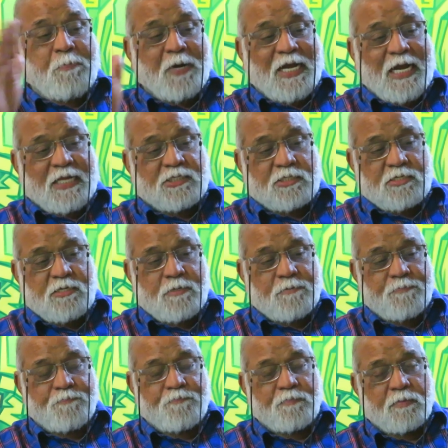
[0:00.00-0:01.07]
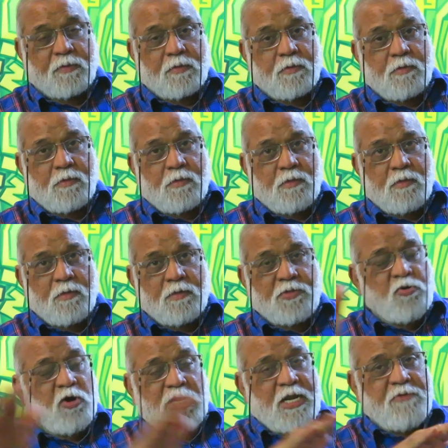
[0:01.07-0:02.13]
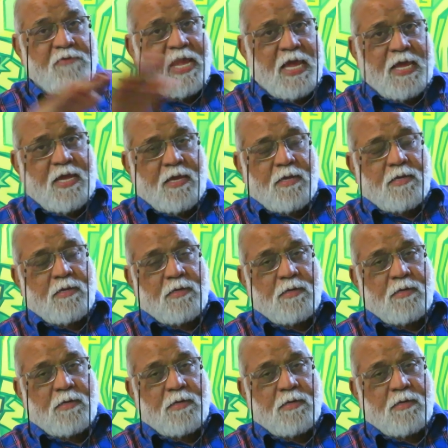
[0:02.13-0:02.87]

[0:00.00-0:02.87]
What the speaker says: to protest. The only way.